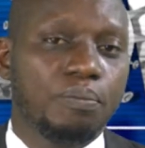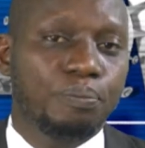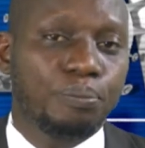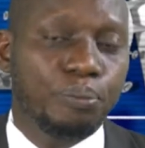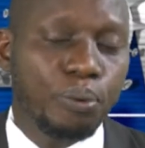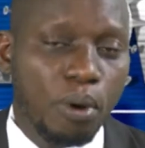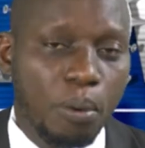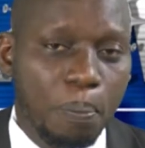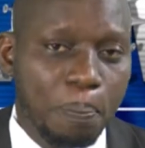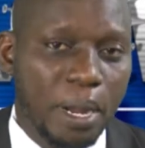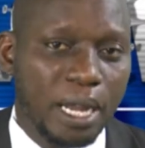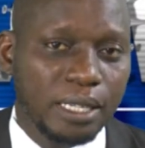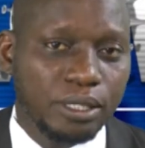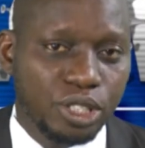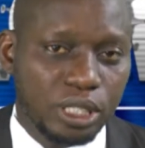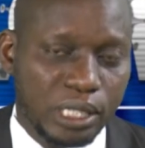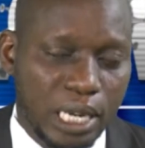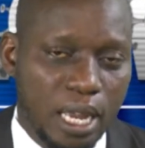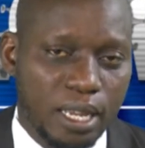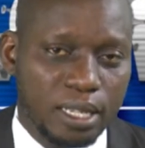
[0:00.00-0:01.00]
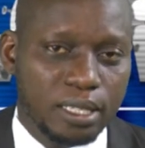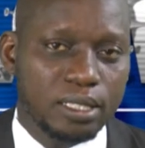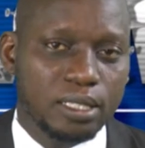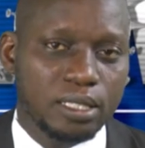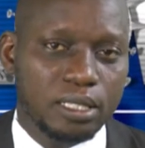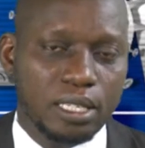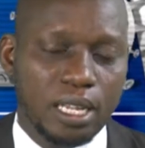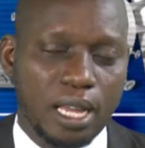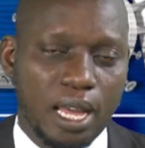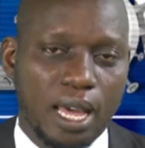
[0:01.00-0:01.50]
proper
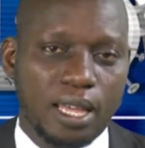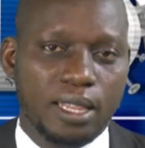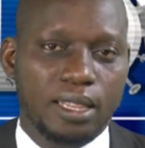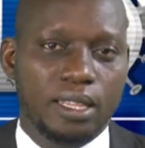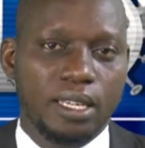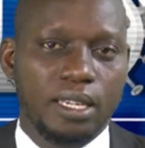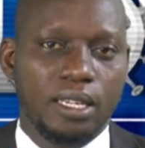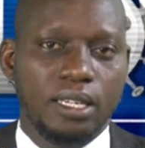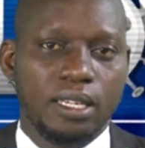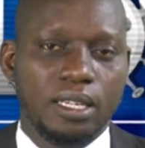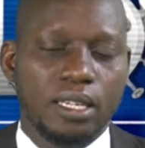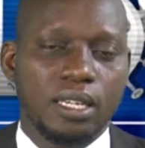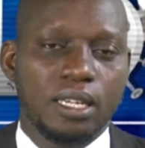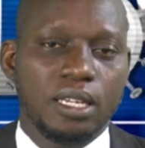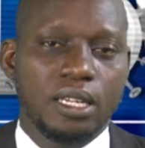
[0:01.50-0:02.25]
checks at the